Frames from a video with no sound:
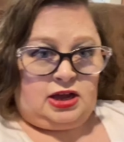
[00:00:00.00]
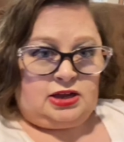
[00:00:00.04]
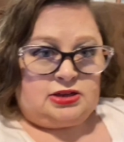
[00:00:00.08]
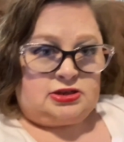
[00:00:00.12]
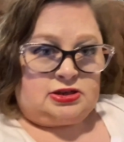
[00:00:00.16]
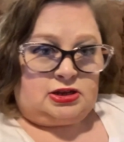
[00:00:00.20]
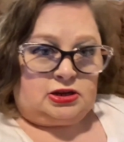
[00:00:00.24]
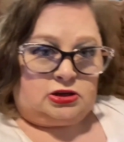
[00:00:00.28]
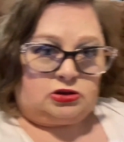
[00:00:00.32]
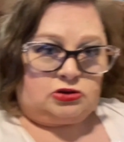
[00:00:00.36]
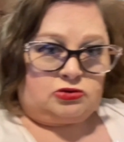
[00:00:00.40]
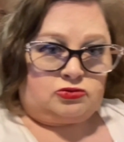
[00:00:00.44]

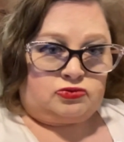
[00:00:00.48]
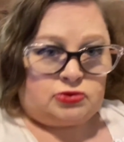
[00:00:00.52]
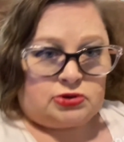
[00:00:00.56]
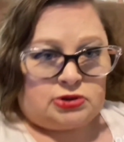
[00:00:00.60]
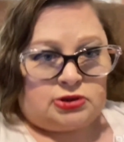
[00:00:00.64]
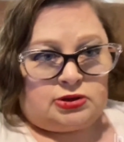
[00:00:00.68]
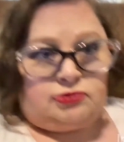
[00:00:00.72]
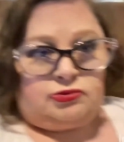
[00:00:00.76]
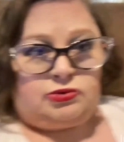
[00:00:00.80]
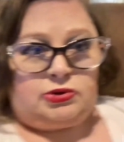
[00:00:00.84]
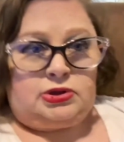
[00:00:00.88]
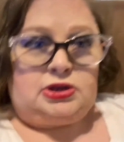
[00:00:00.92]
sounds
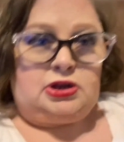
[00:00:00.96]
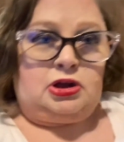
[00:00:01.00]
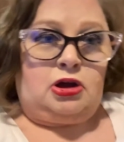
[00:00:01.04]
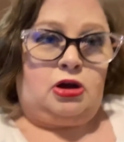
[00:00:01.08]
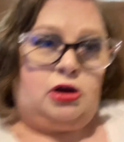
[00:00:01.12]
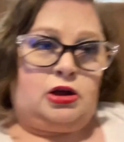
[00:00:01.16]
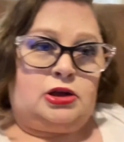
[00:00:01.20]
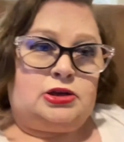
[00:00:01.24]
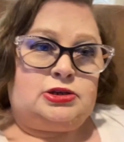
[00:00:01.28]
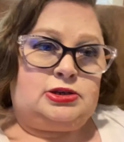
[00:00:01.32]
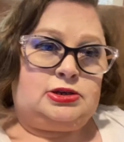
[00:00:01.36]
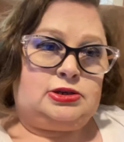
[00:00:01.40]
really, really
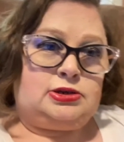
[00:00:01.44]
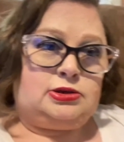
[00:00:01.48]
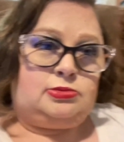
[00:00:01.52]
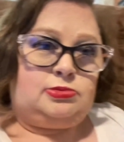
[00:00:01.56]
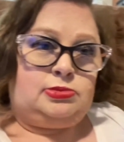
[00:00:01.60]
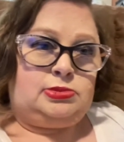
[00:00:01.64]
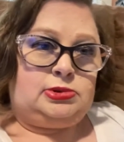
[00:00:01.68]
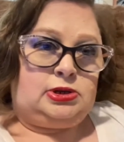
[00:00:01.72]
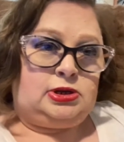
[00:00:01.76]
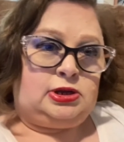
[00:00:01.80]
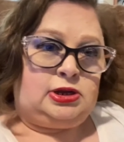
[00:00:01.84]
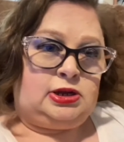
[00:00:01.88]

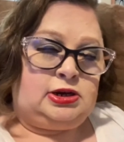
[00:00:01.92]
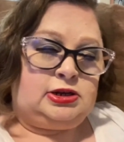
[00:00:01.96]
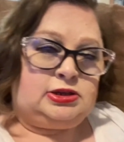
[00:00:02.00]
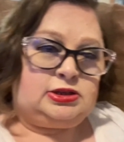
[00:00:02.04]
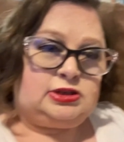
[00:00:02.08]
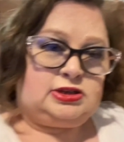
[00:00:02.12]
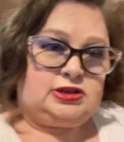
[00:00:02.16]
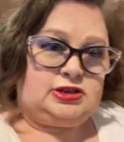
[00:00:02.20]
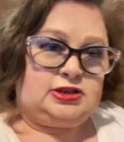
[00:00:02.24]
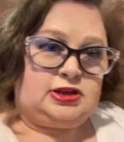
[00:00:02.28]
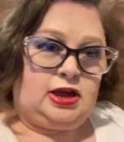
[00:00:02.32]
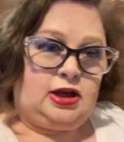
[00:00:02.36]
awesome in
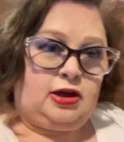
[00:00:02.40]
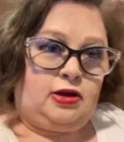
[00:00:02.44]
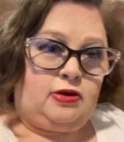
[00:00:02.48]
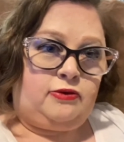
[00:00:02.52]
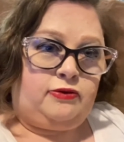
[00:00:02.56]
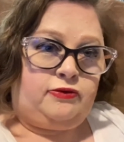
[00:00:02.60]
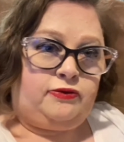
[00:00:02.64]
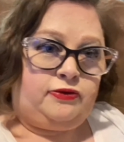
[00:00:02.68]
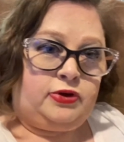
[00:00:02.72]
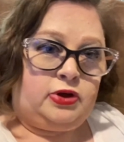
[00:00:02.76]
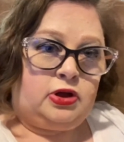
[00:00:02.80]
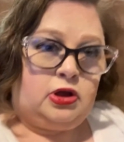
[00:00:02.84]

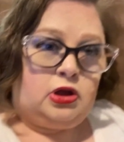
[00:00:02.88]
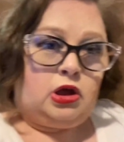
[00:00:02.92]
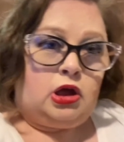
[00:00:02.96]
itself.